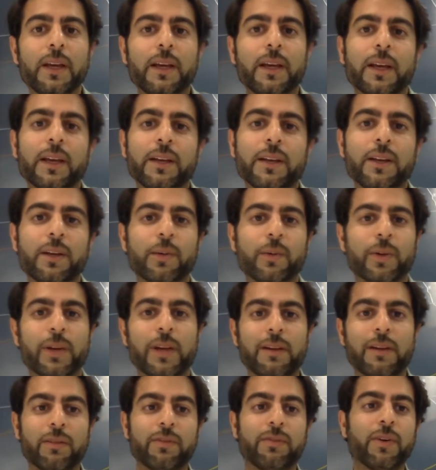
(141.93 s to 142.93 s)
And here we're going
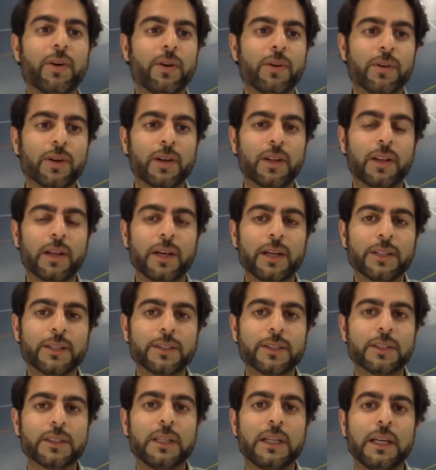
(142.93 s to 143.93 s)
to have a photo
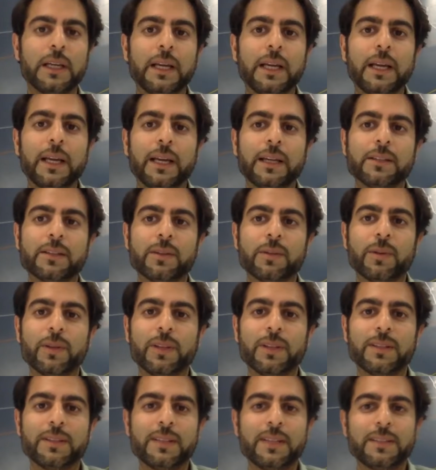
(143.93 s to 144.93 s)
collage. And so what
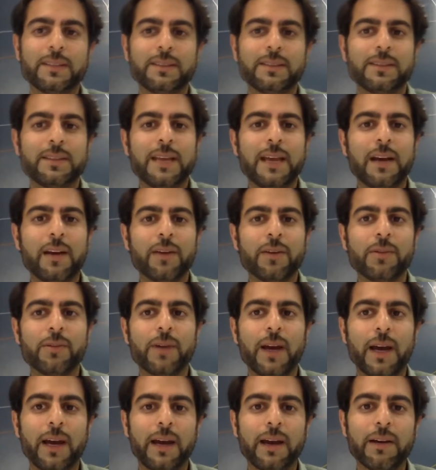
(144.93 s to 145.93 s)
this does is now you
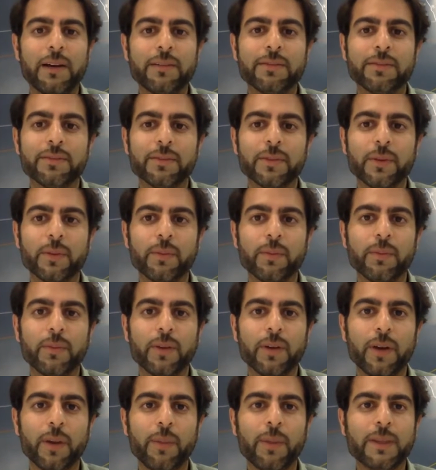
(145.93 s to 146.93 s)
have
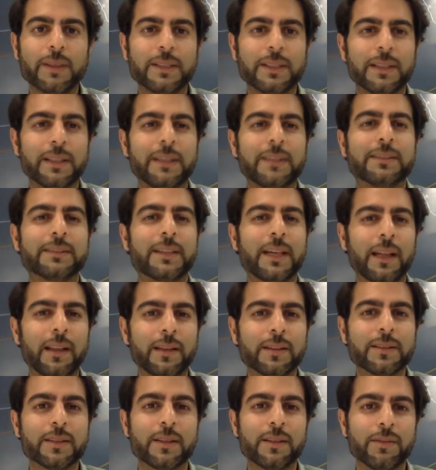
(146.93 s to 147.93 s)
basically a
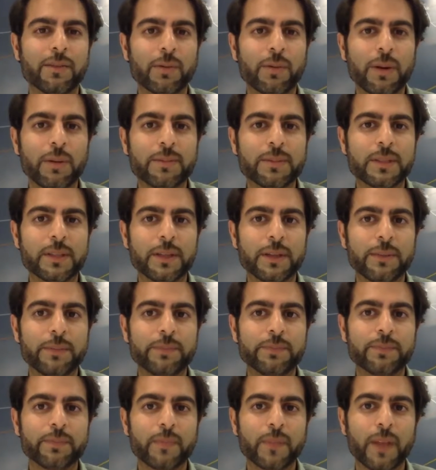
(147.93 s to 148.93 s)
skeleton of a website,
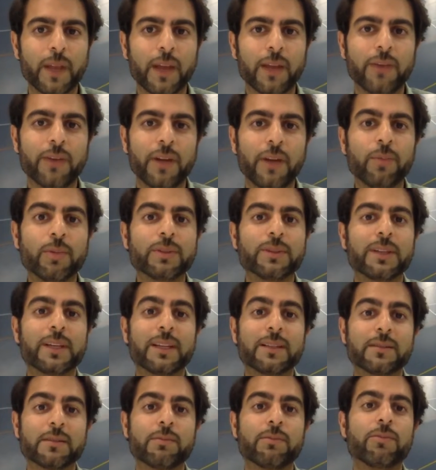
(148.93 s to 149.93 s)
and you're able to
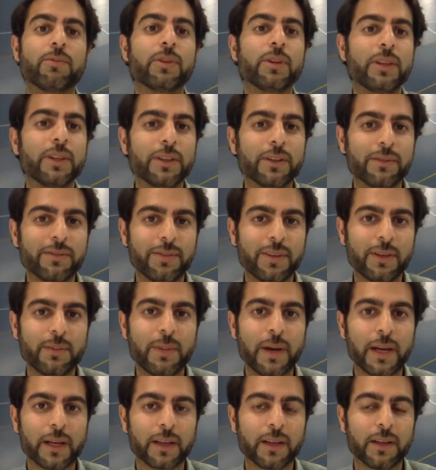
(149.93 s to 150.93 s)
get some really good
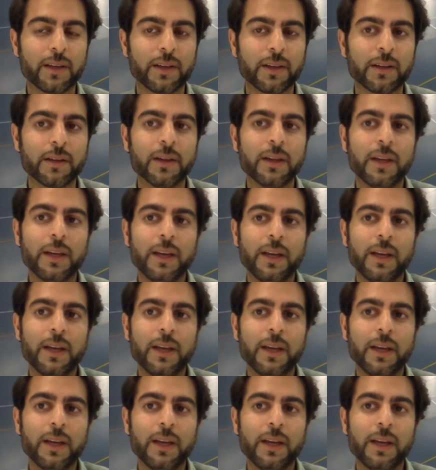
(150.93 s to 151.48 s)
feedback here.